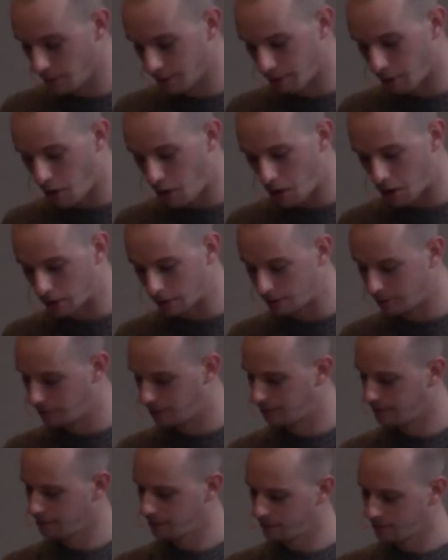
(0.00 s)
of all.
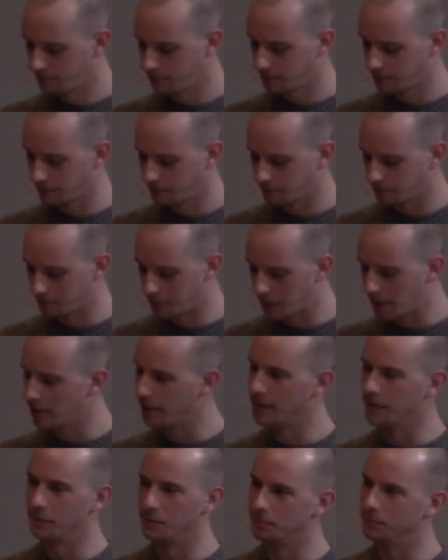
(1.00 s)

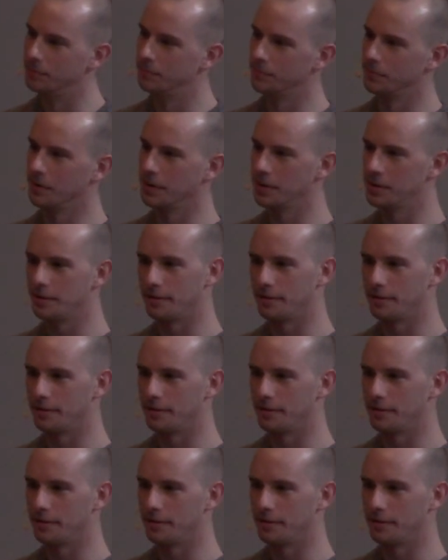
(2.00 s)
Period. Whether you